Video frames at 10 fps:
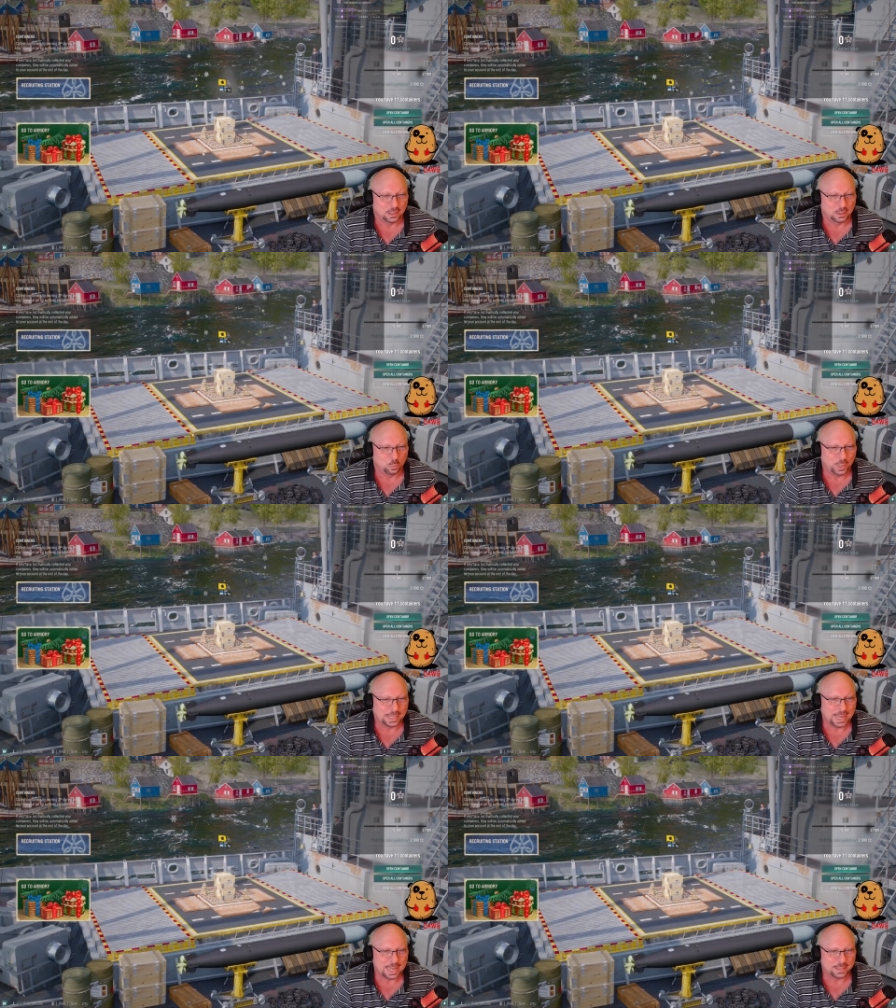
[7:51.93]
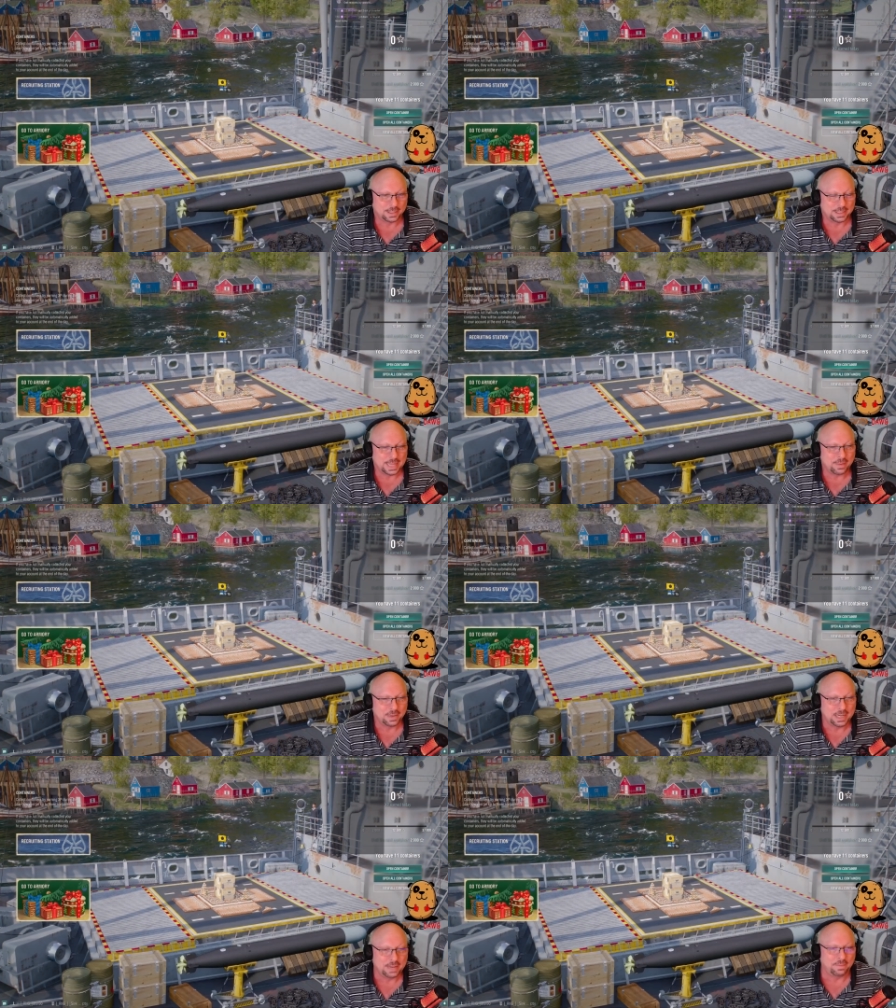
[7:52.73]
We get
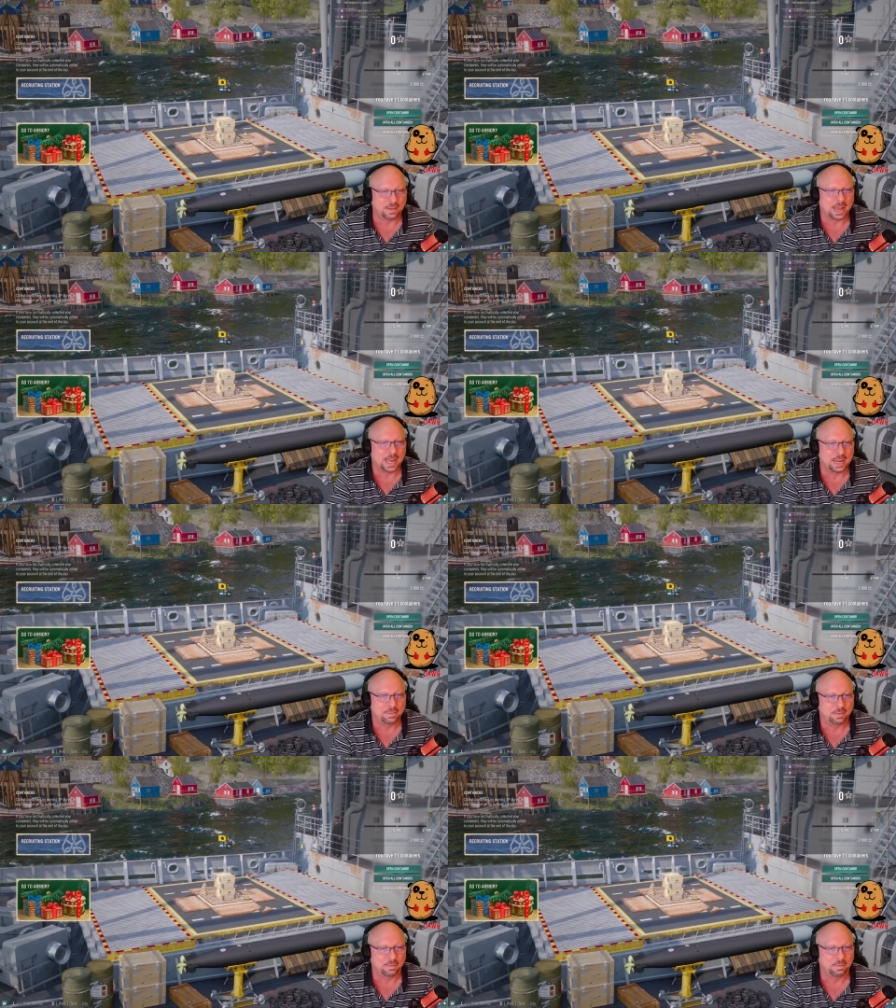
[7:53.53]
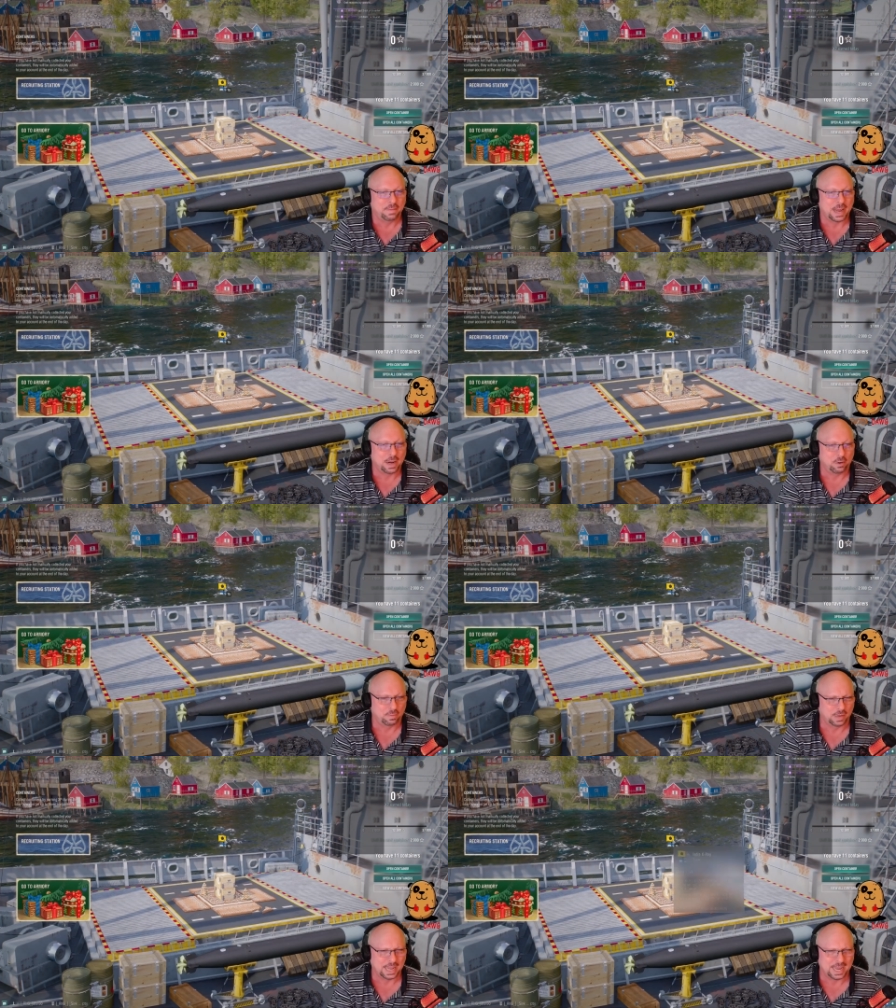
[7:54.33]
75 fire
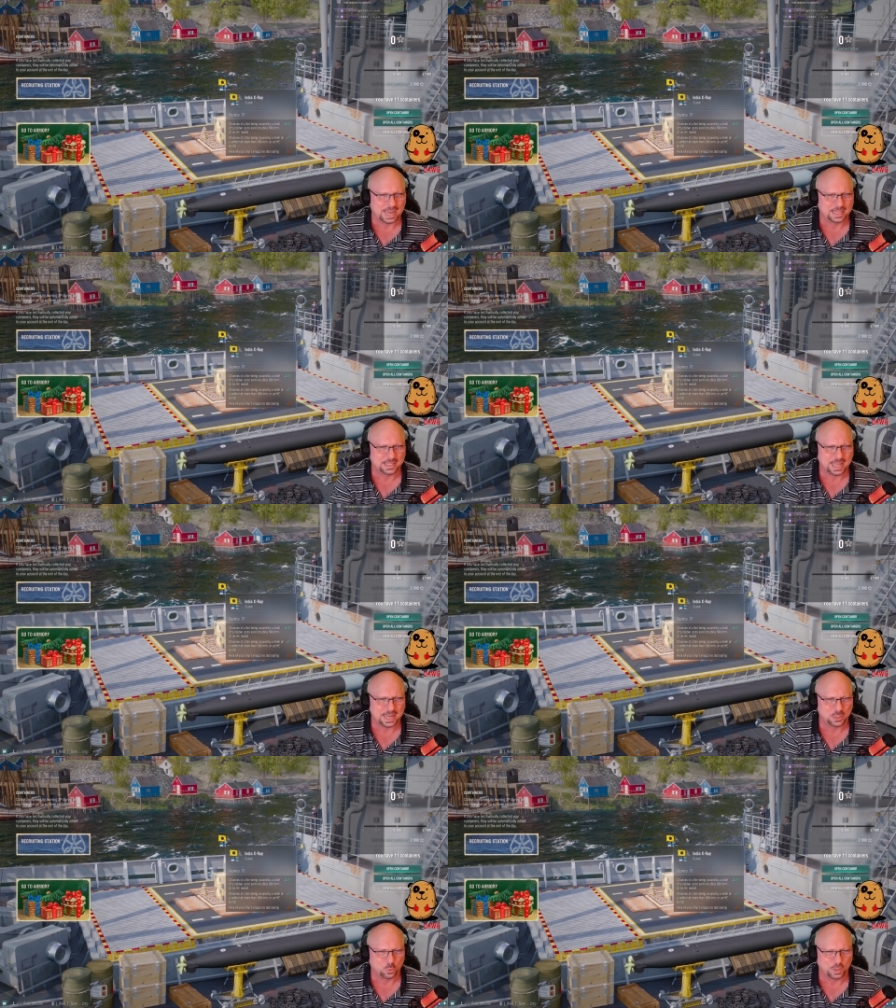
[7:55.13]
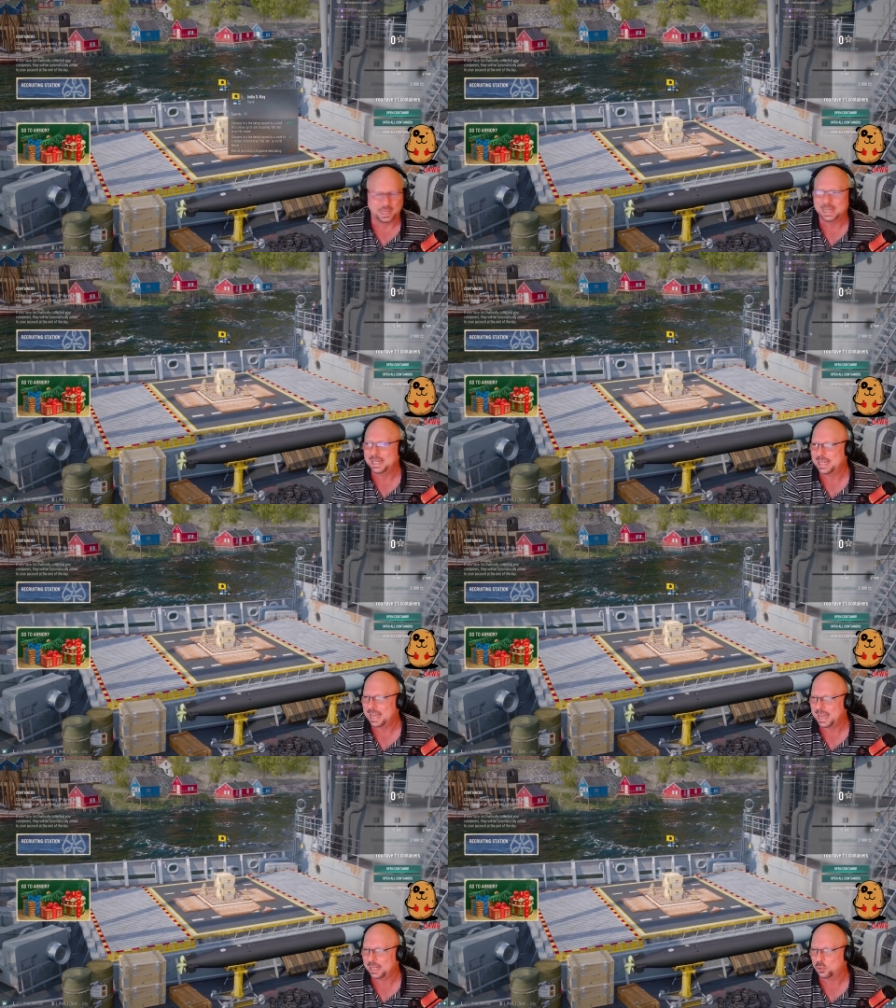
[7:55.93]
flags. That is what? India
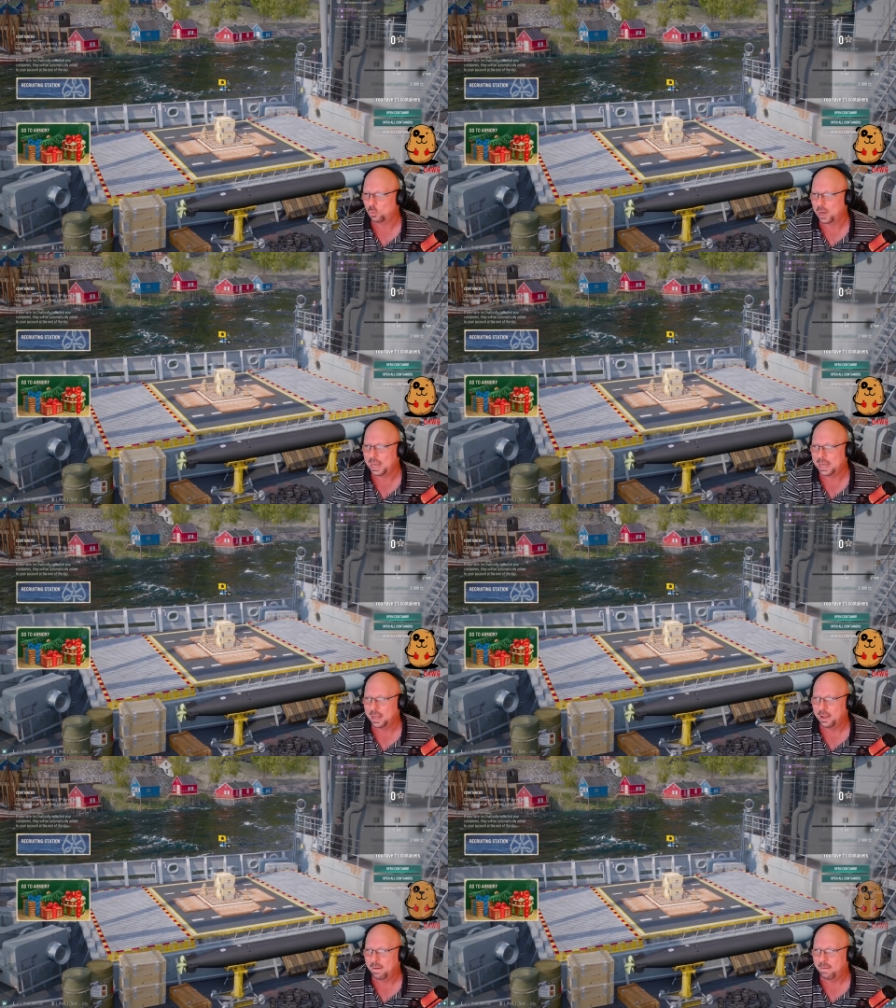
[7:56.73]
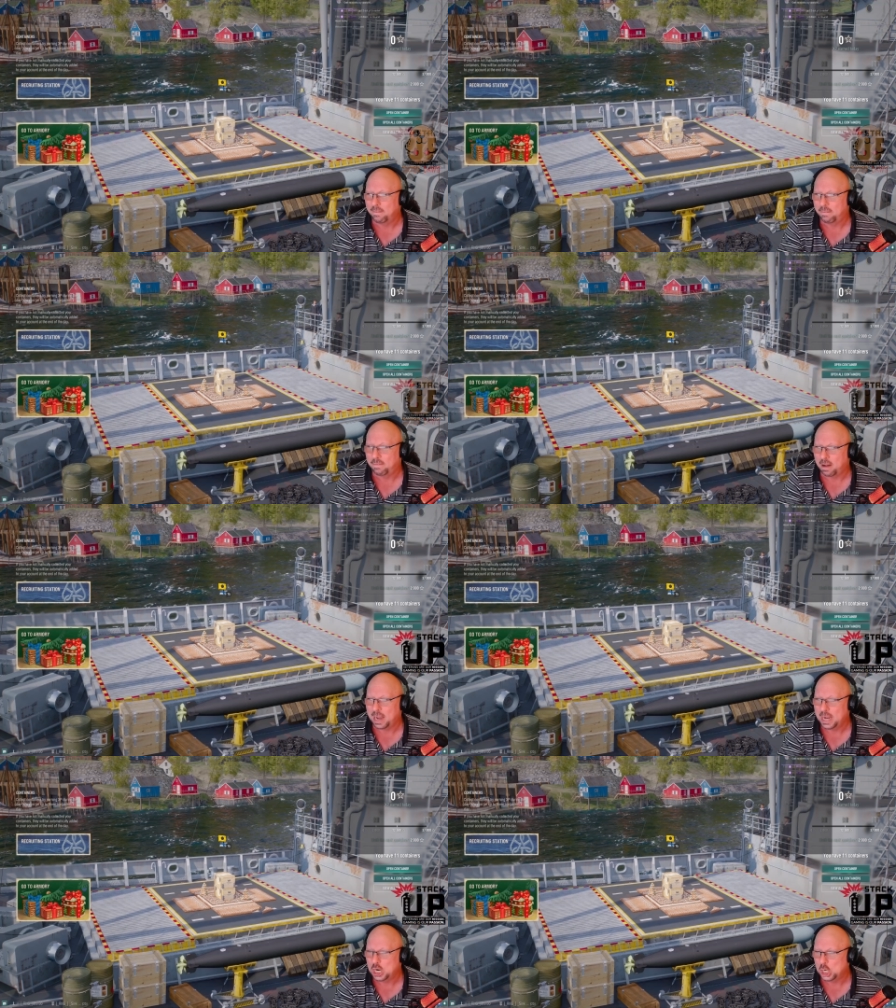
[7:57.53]
X-ray
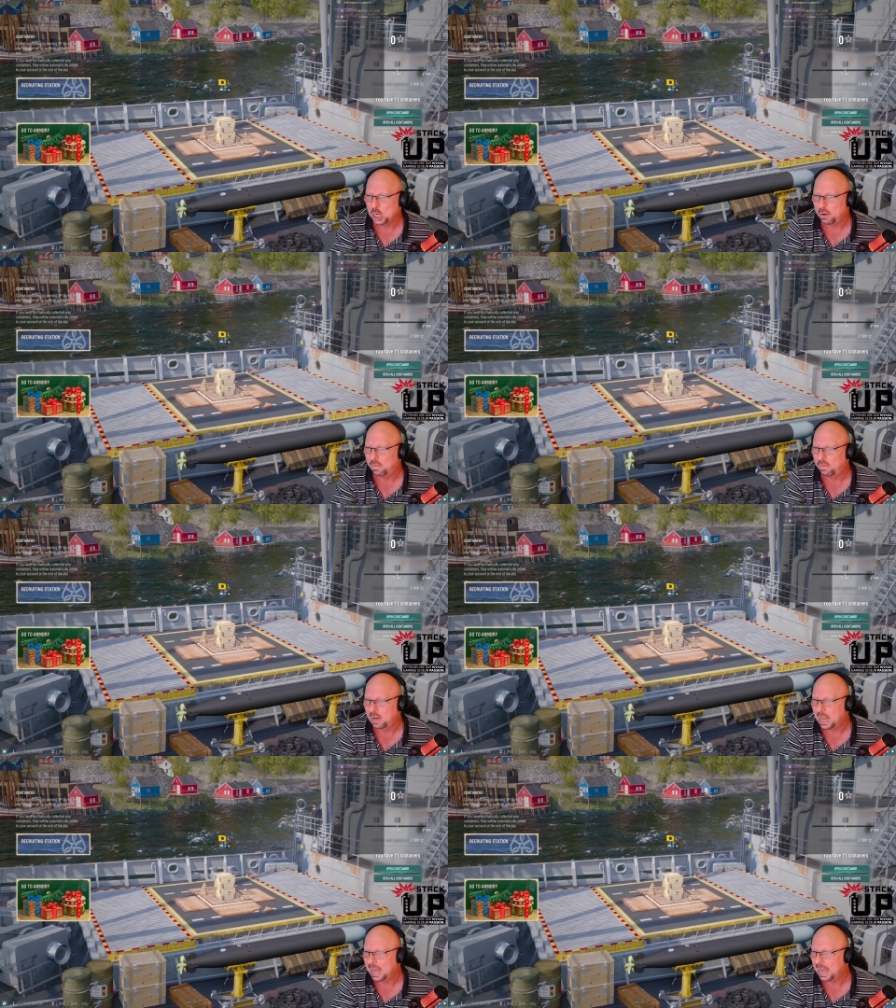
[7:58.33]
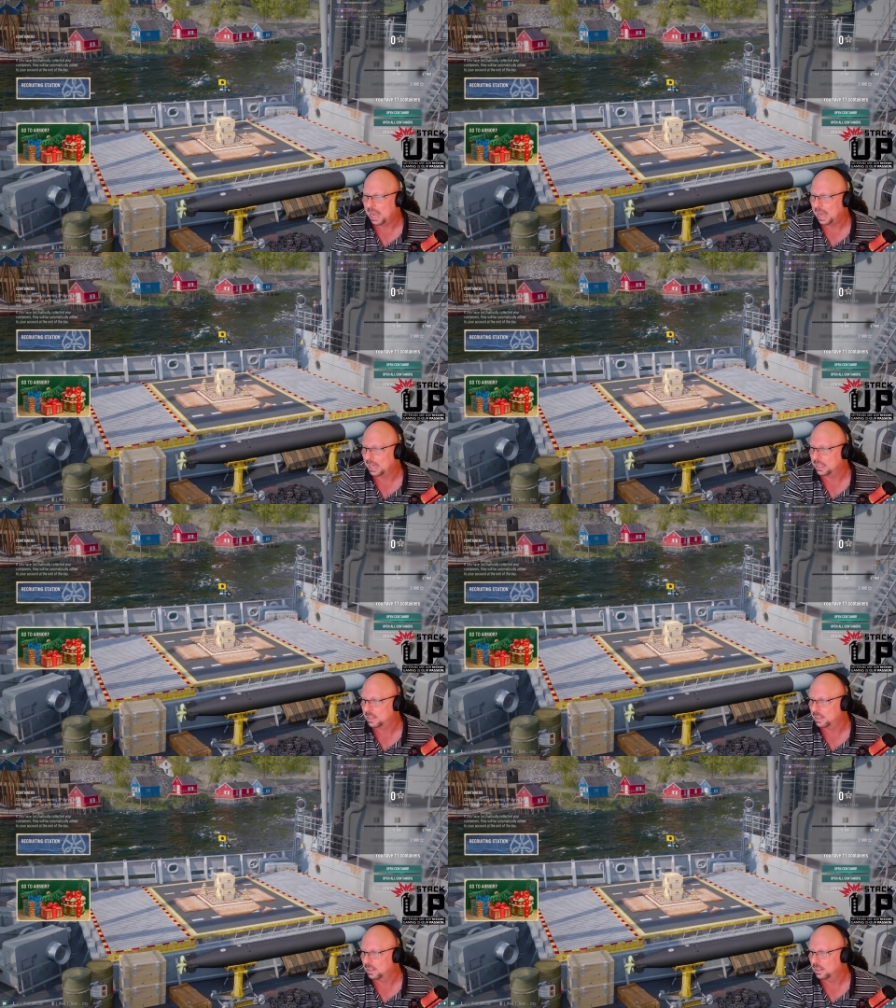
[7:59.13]
fire
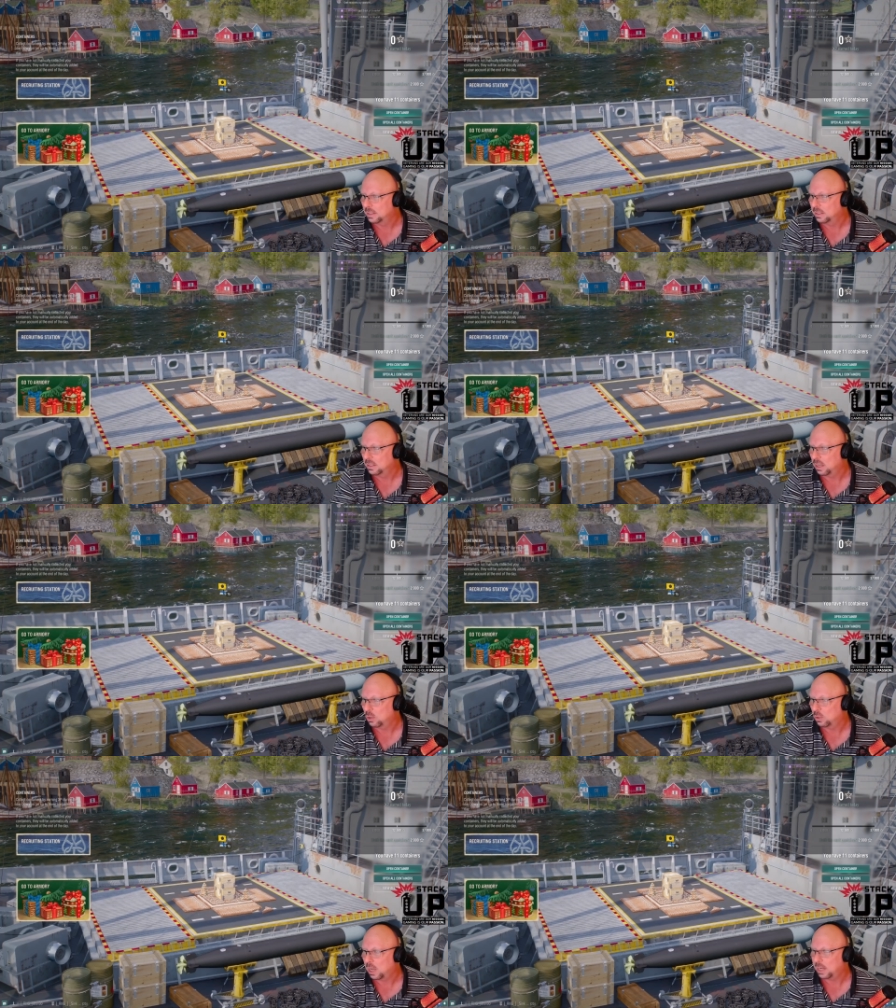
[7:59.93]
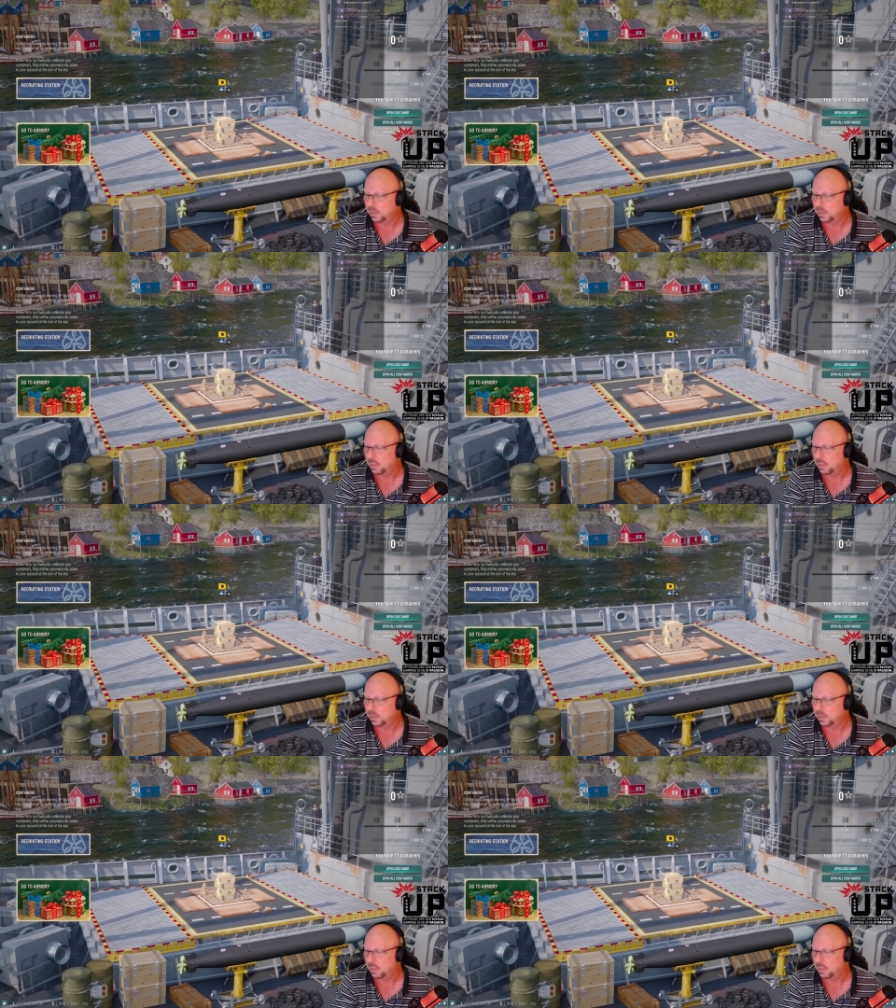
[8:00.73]
flags. Okay.